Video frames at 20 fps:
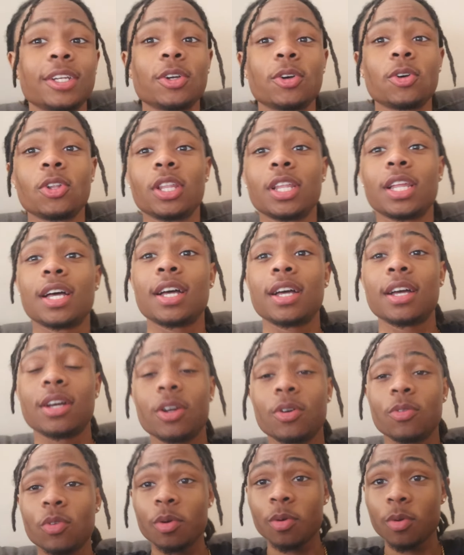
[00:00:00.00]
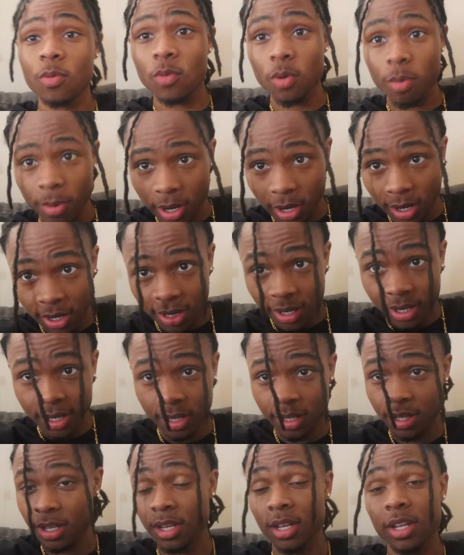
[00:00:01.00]
No lie. What, what my
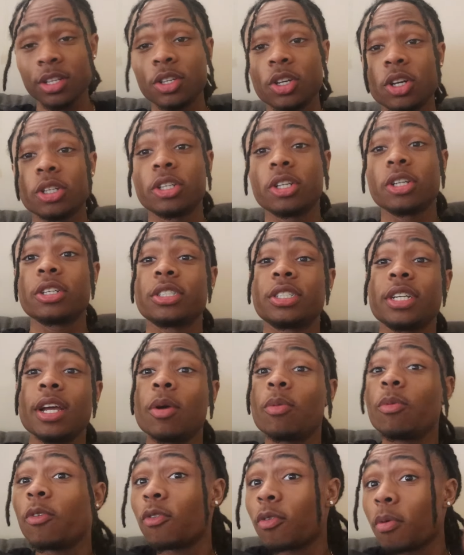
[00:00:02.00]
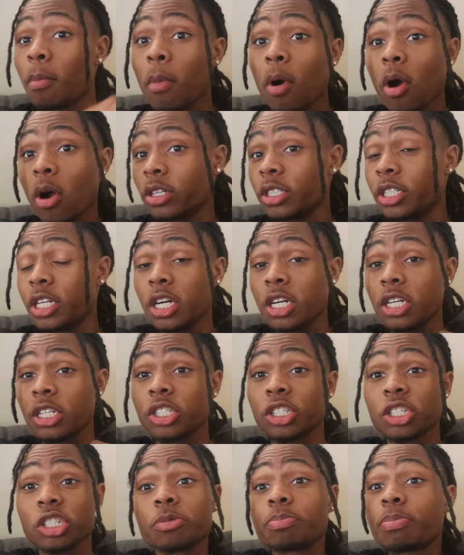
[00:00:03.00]
uh, Dr. Dirk say? I went from
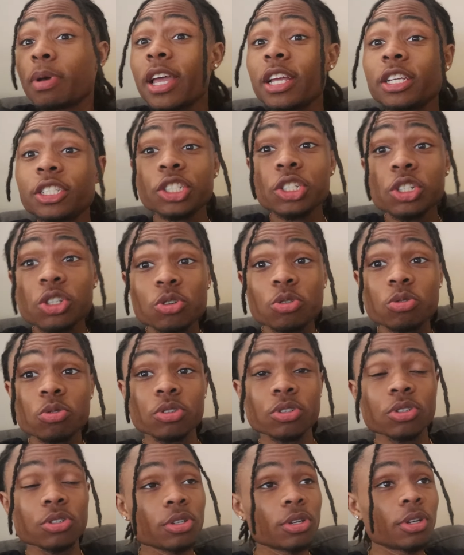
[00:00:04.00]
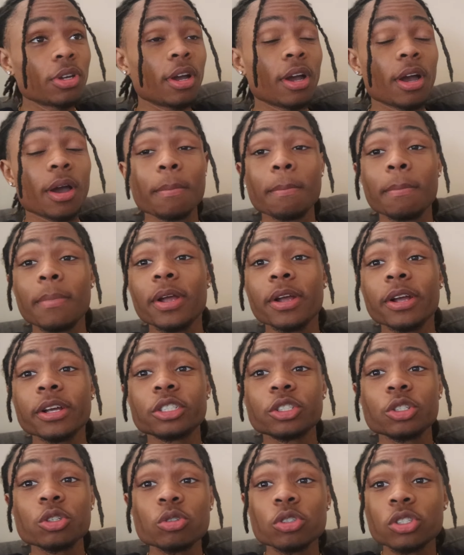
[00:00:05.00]
Marjas to space shoes. Mary
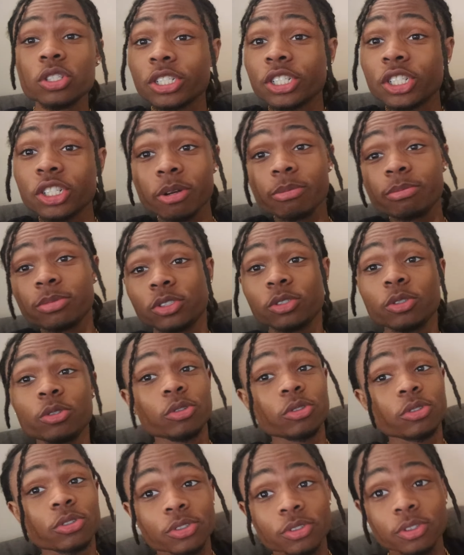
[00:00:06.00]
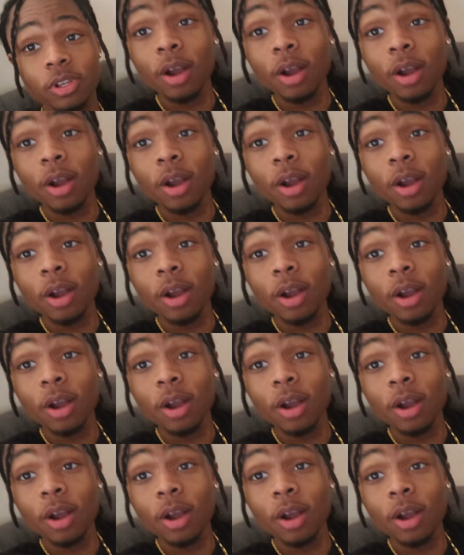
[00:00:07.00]
shoes to jumpsuits.